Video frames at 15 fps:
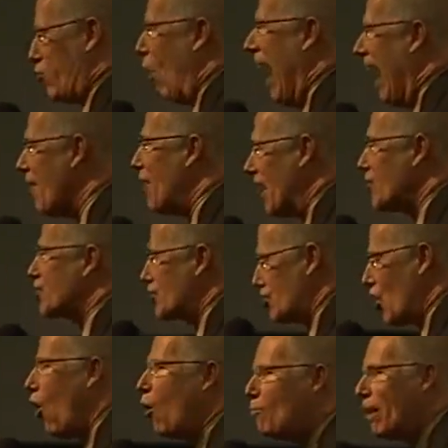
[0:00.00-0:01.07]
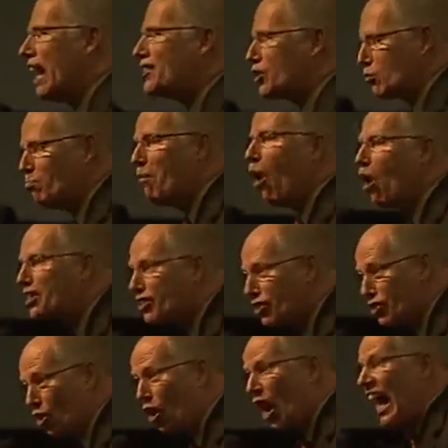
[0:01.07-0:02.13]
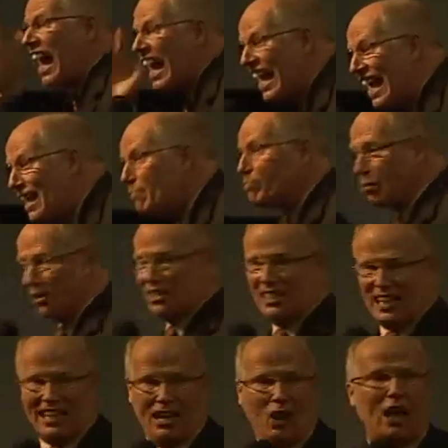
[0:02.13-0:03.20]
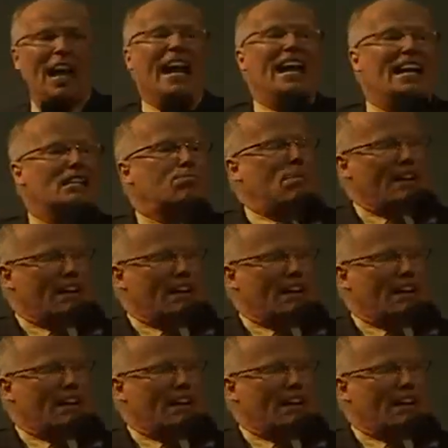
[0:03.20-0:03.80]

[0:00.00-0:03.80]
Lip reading: why there's so much moisture in Brazil, is